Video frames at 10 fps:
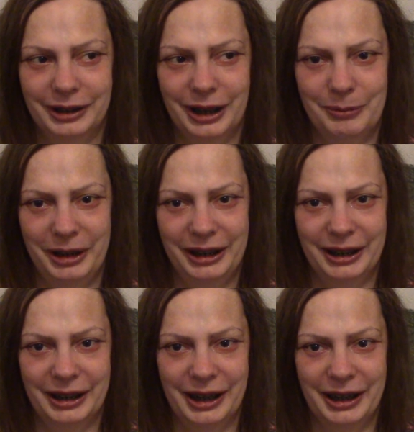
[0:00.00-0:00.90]
mean,
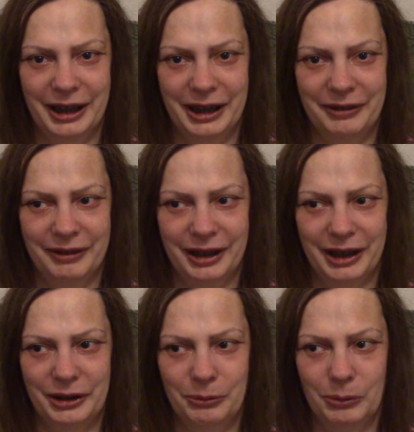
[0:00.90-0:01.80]
I'm
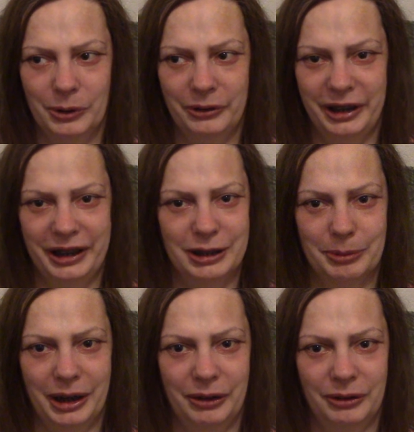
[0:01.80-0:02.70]
kind of worried
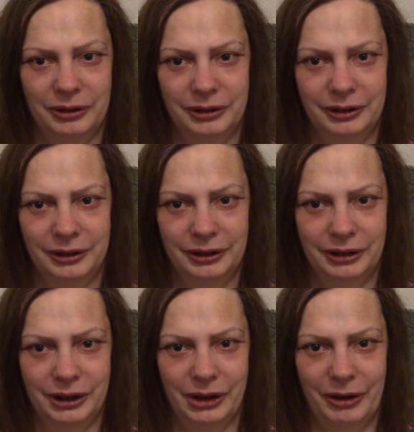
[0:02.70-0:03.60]
about
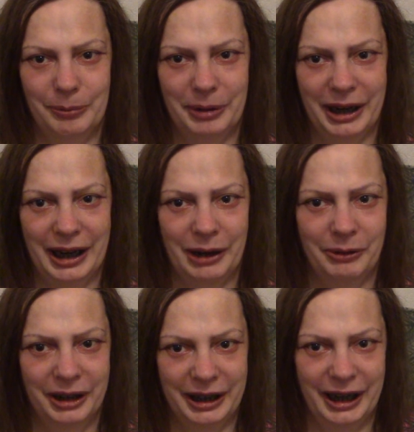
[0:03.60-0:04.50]
going back
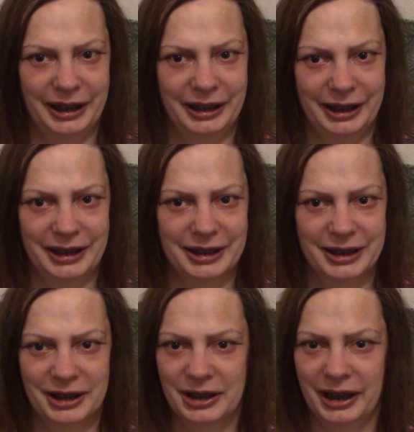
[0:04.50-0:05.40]
out again into
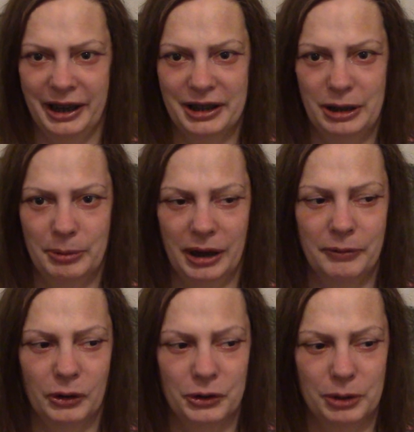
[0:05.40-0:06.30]
society, but I've
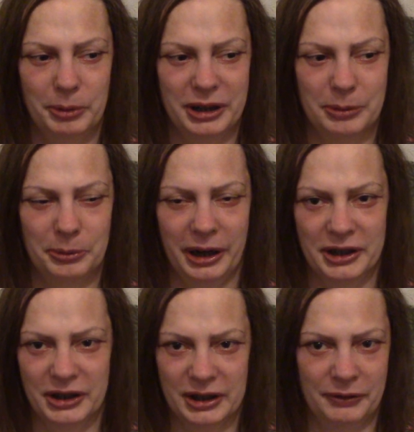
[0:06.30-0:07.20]
also been
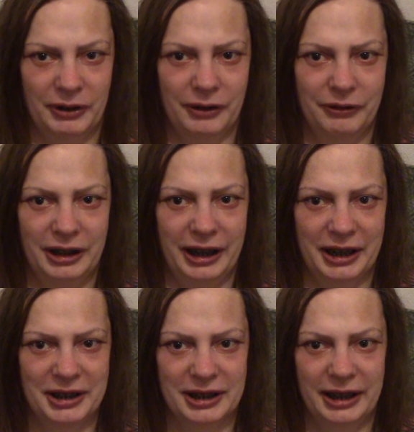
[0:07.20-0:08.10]
depressed because I felt really
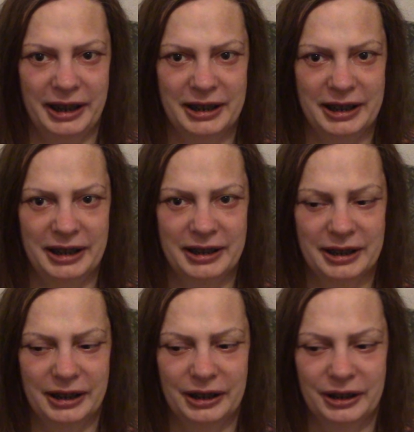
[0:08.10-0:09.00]
isolated,
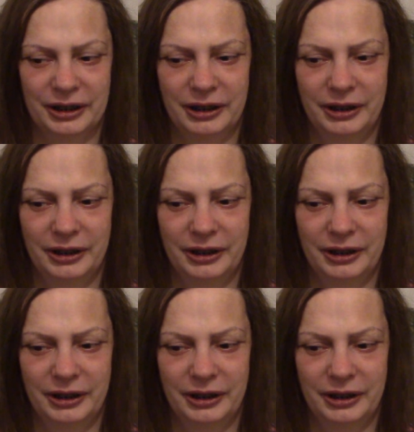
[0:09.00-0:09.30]
and